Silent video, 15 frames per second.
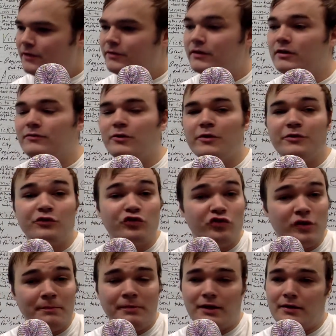Think of all the
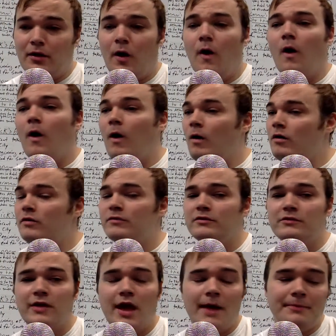shipping. All of
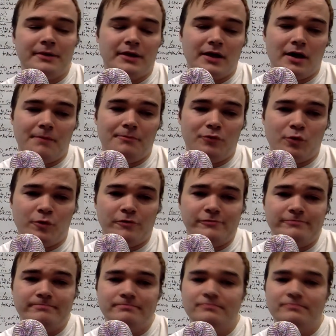it's happening up north.